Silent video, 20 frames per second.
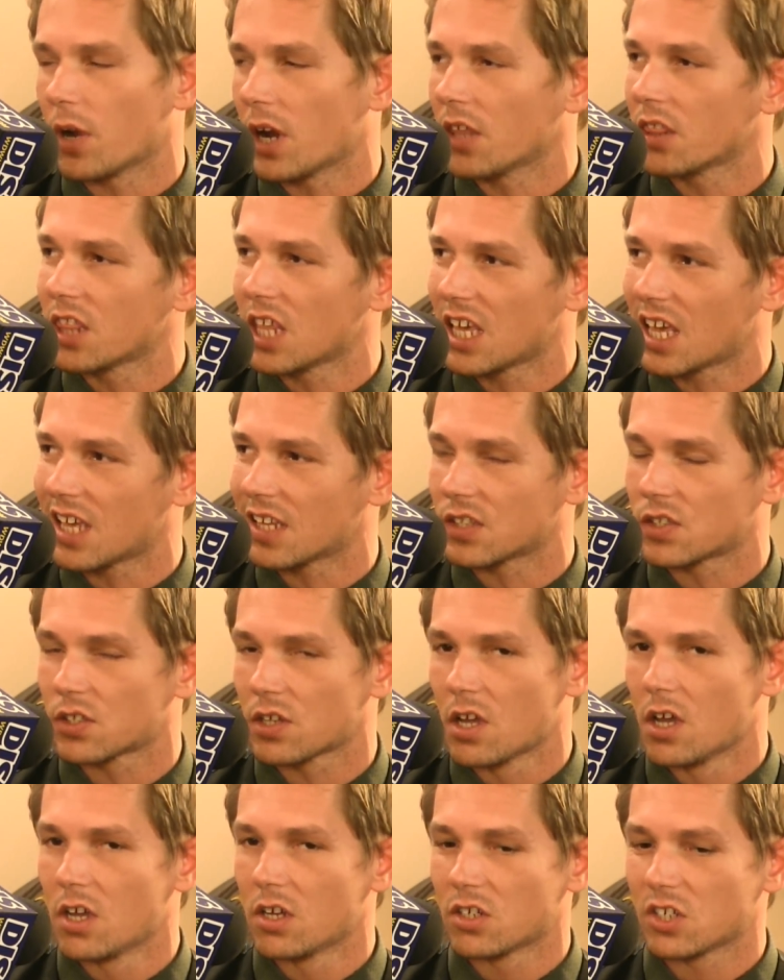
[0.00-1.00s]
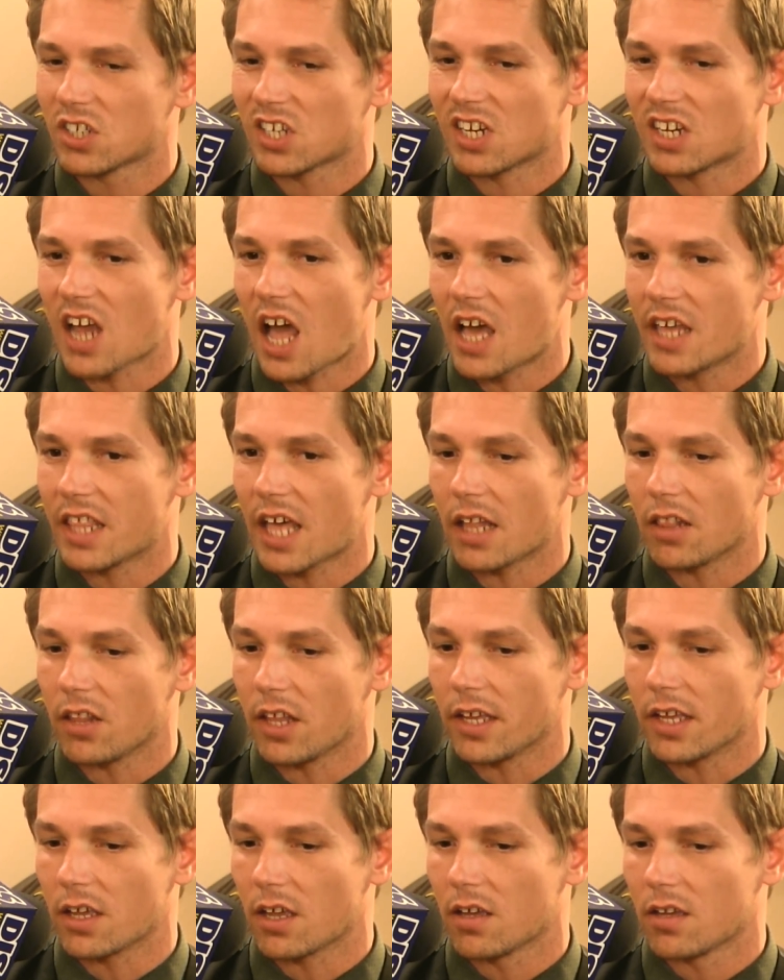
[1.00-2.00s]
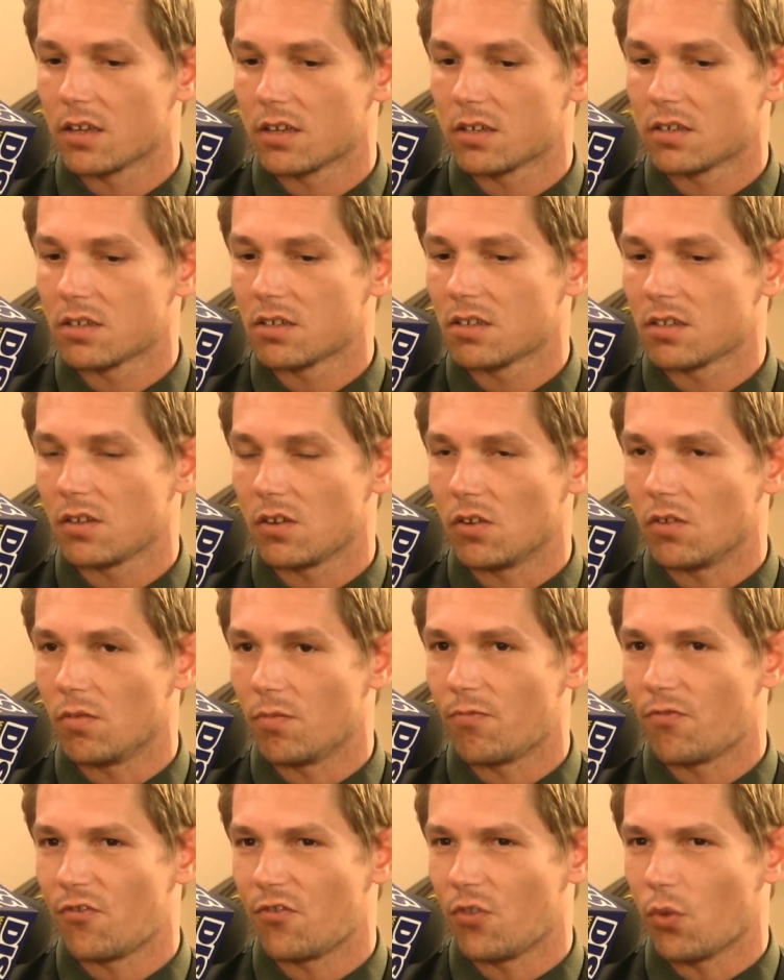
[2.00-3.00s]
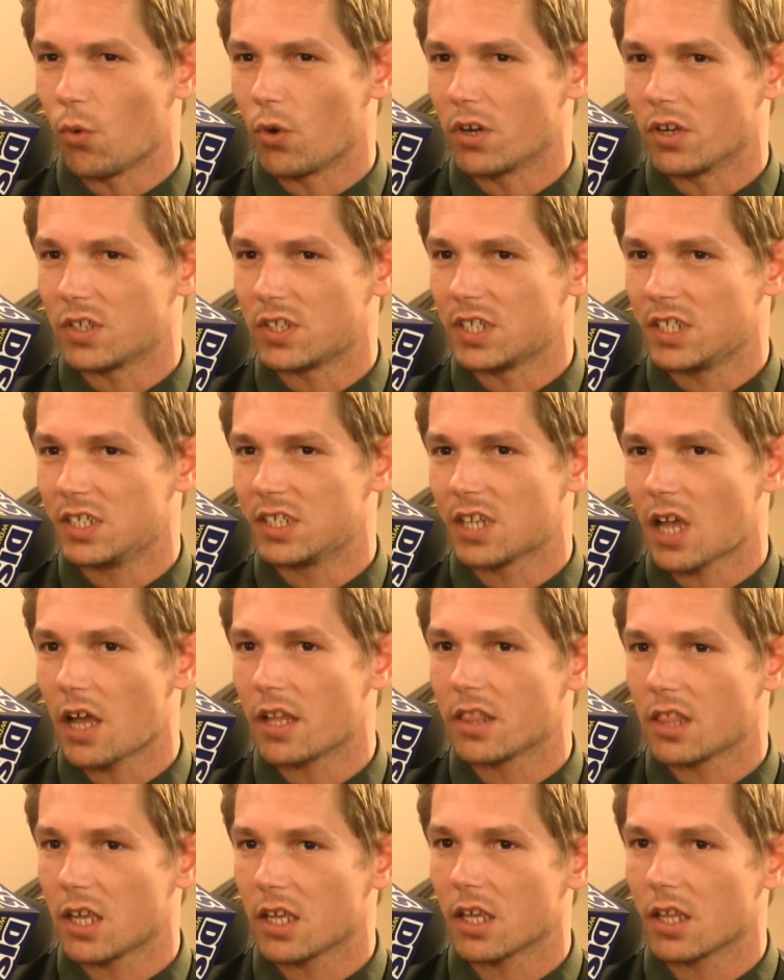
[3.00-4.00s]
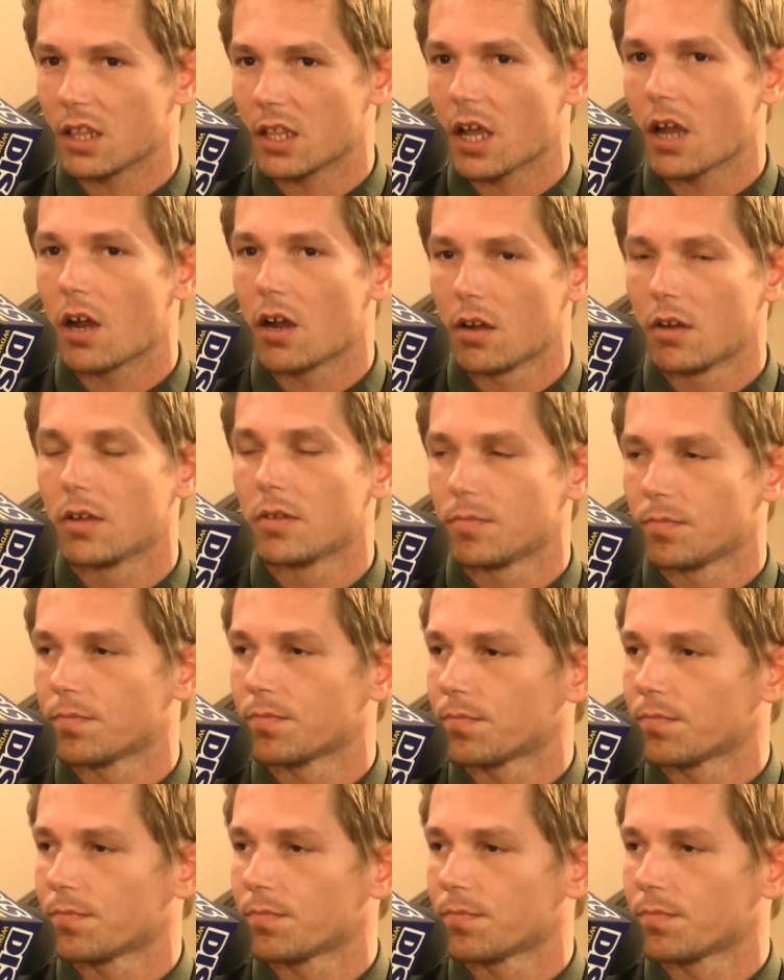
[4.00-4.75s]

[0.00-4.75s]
But I think it's just to tie that like little Florida seaside thing in there.